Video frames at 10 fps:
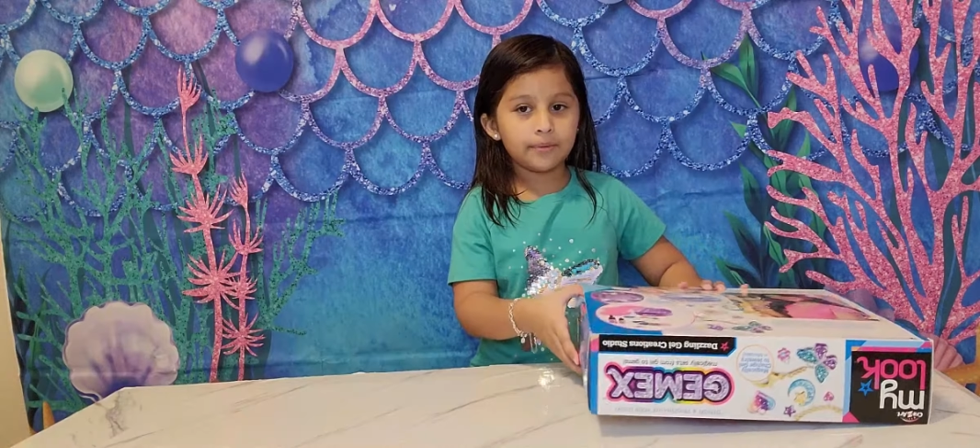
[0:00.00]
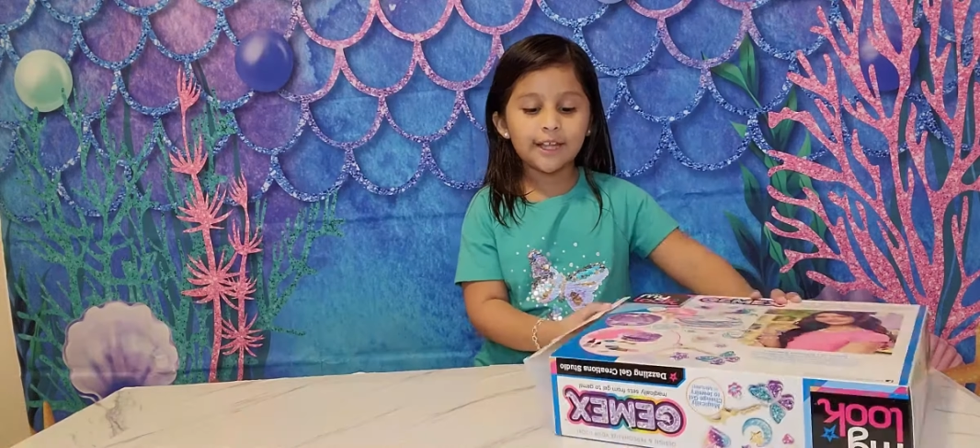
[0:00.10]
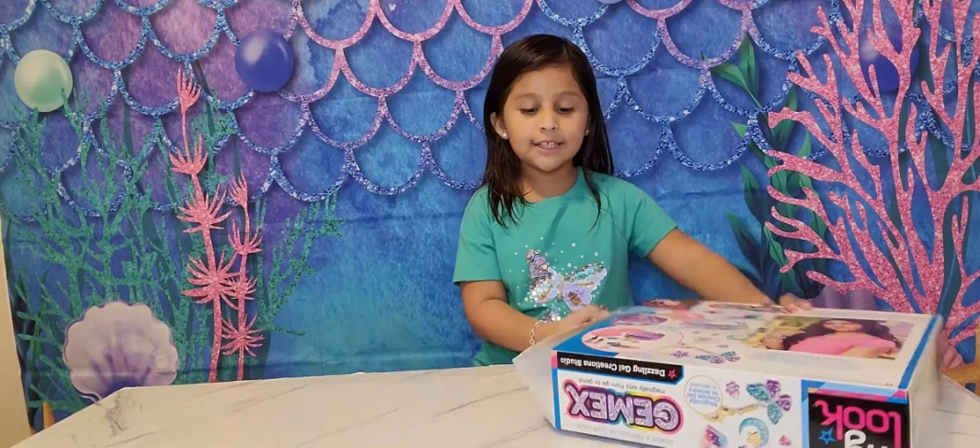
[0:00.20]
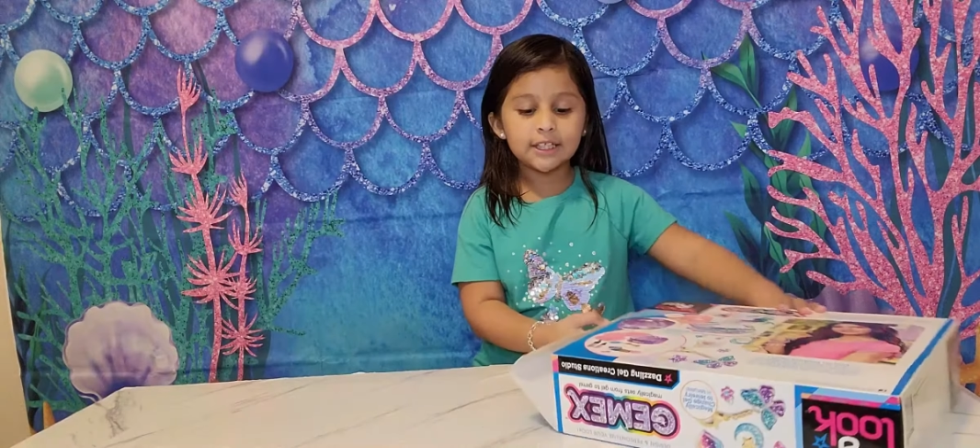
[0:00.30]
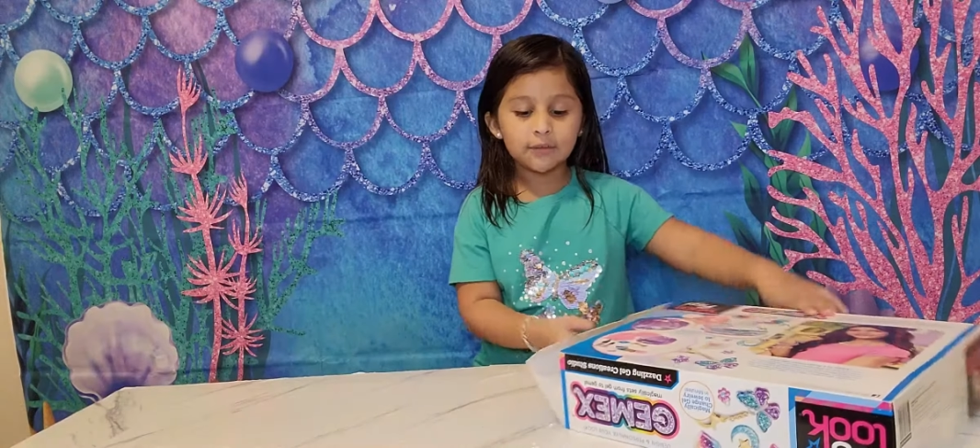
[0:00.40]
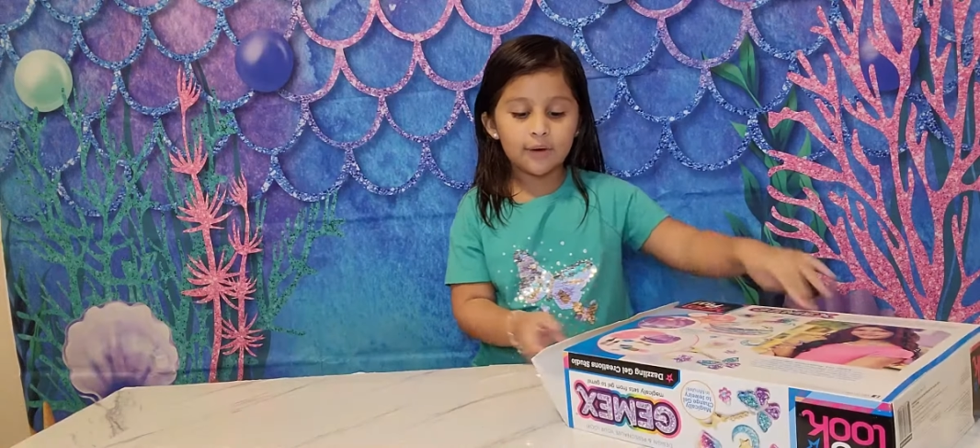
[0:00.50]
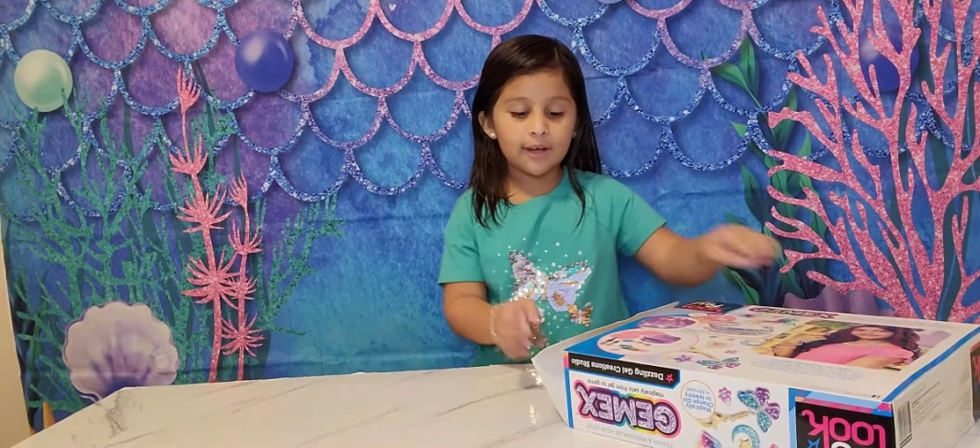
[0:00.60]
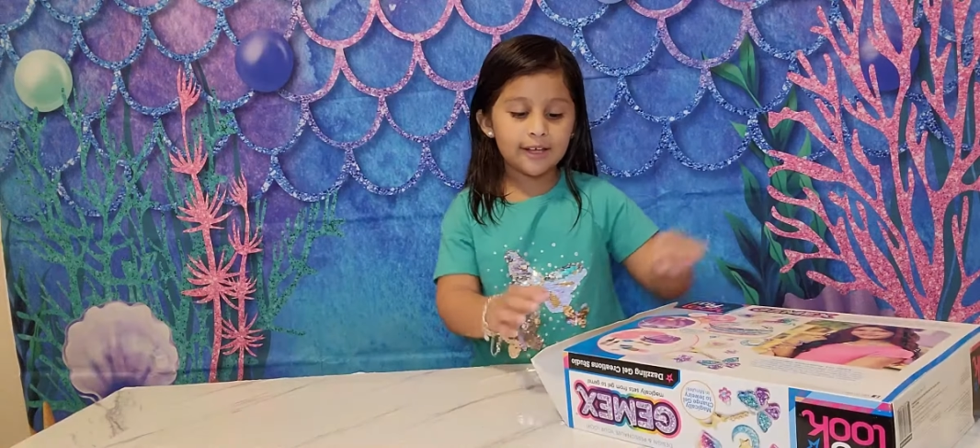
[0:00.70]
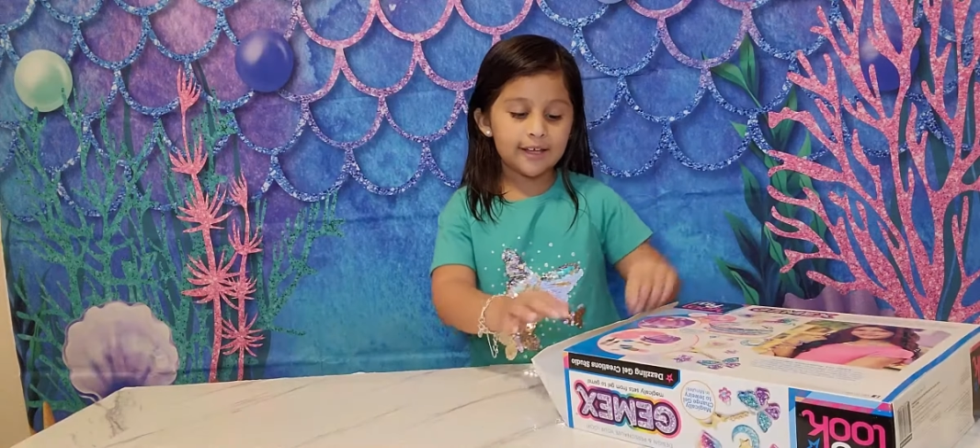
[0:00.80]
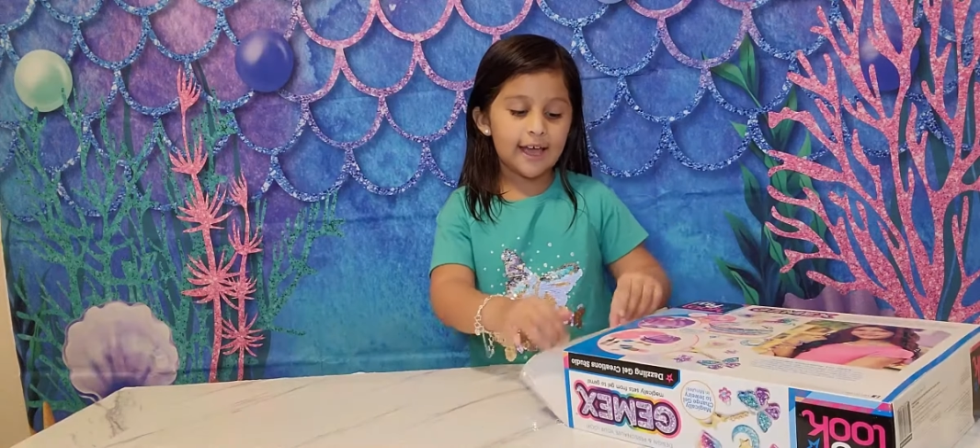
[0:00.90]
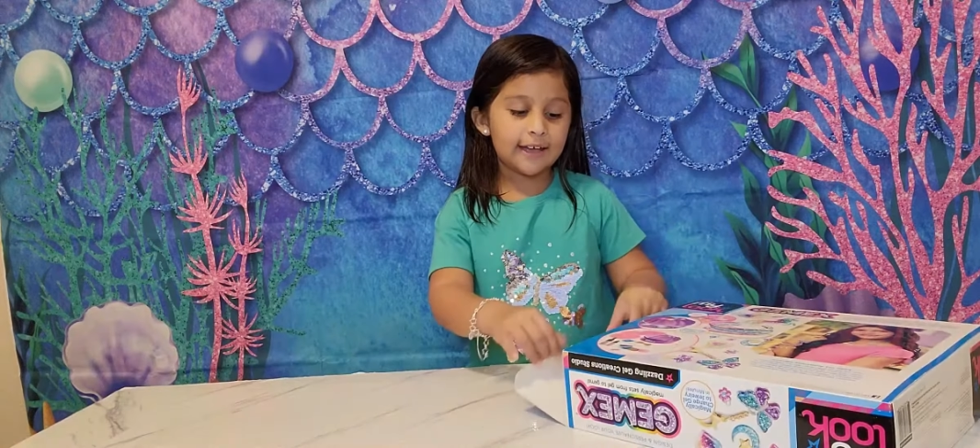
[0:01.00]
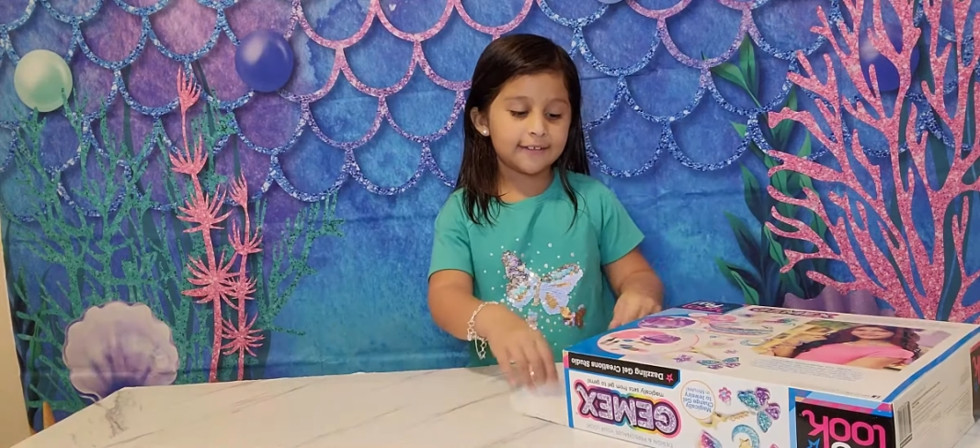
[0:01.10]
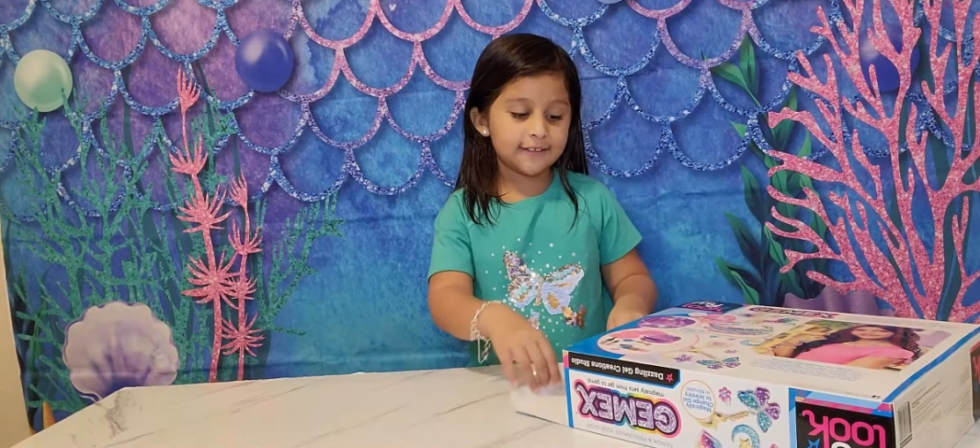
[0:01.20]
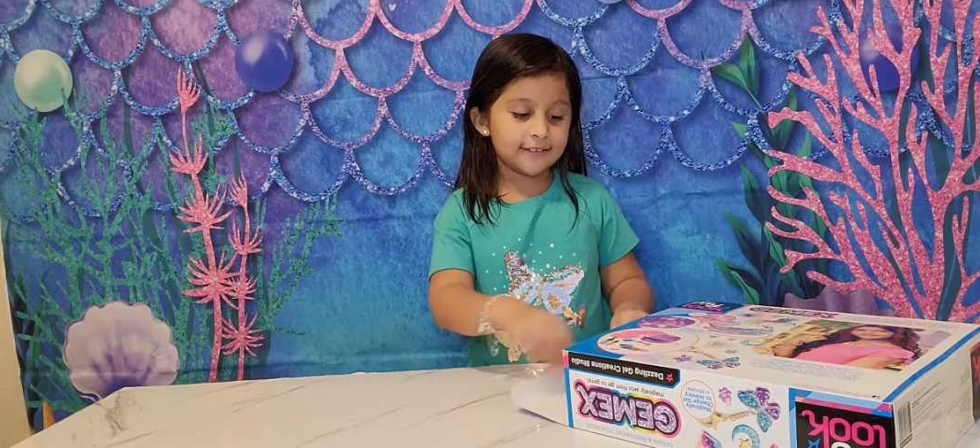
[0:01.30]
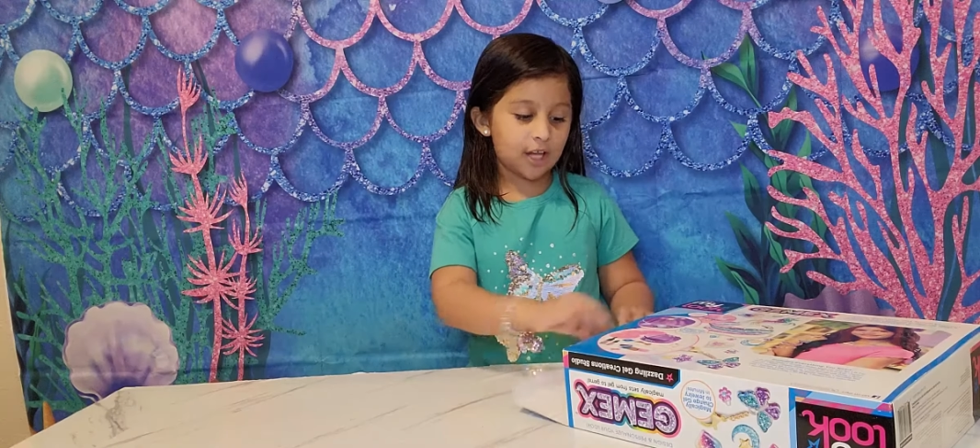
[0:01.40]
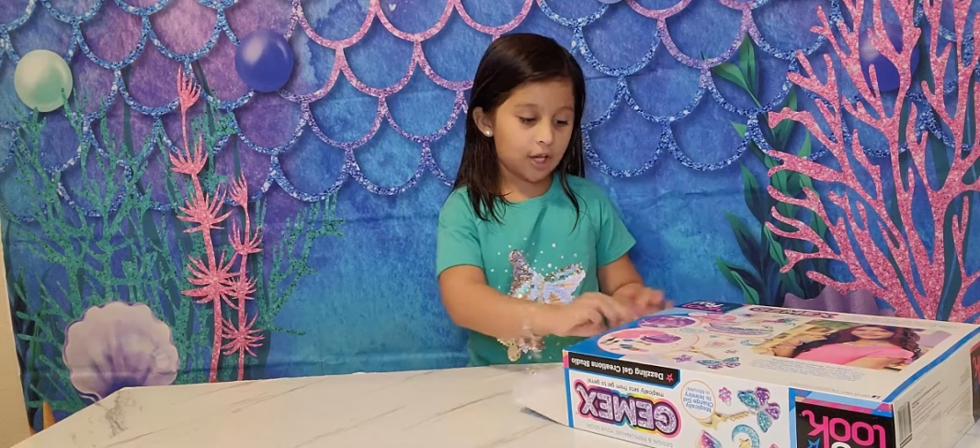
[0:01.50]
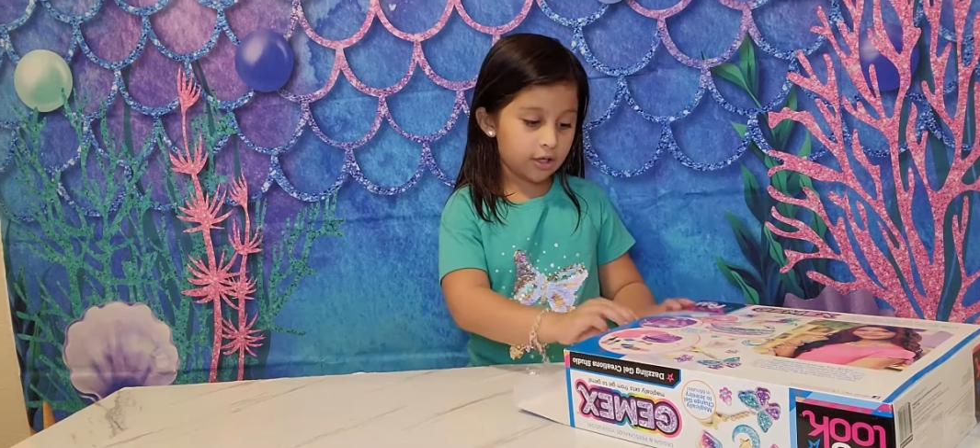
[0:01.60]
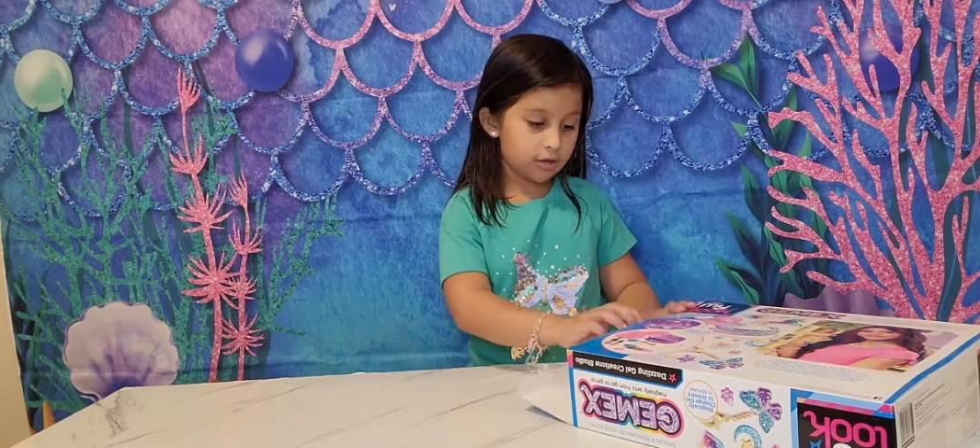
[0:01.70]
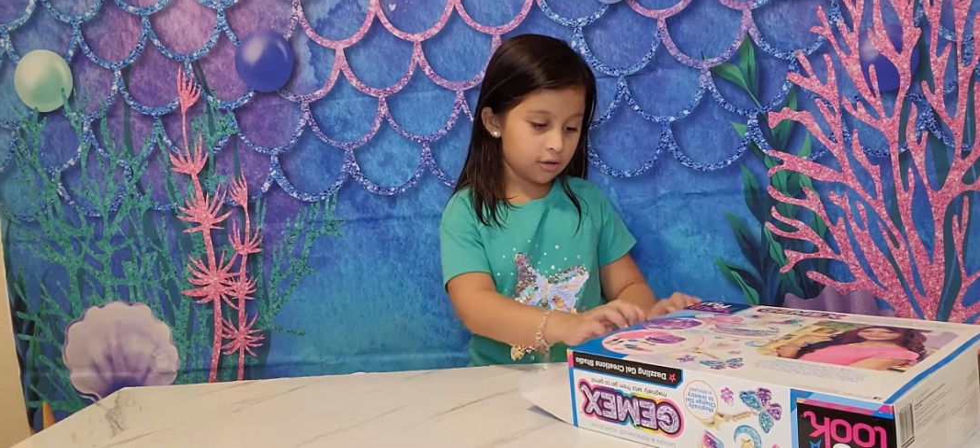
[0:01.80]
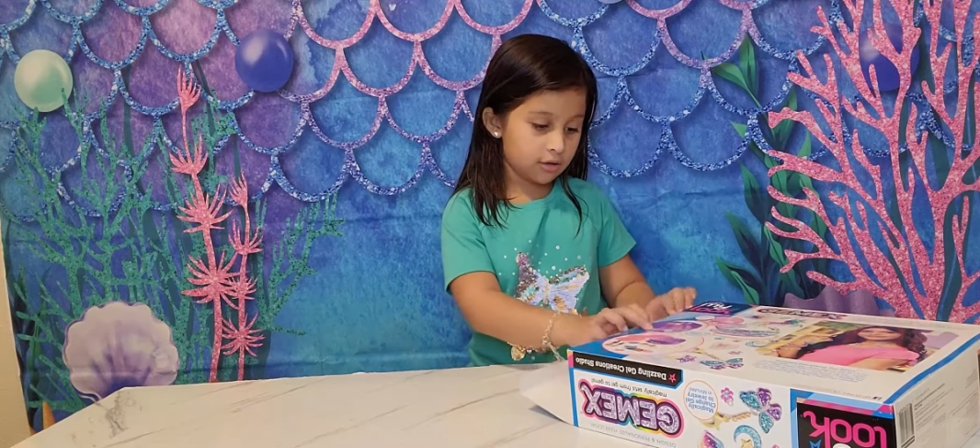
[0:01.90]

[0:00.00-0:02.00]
Let's see what it has inside.